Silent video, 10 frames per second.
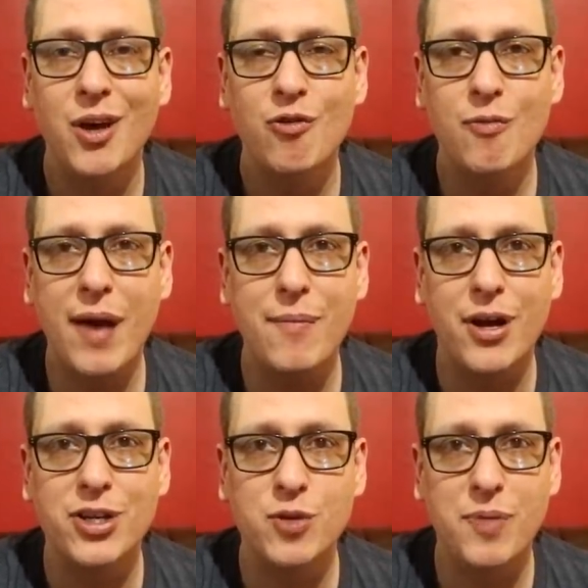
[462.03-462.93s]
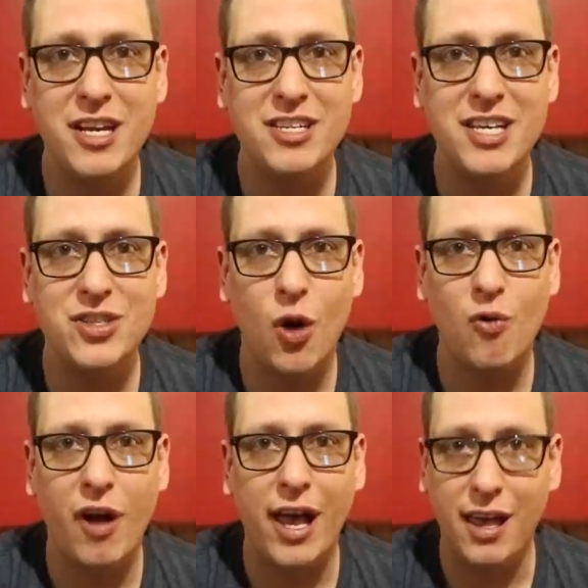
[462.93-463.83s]
Remember, stupidity is not a
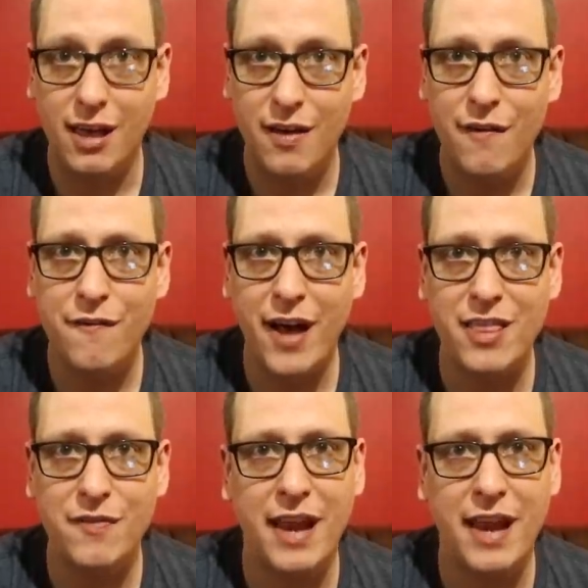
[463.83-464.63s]
right. Fight the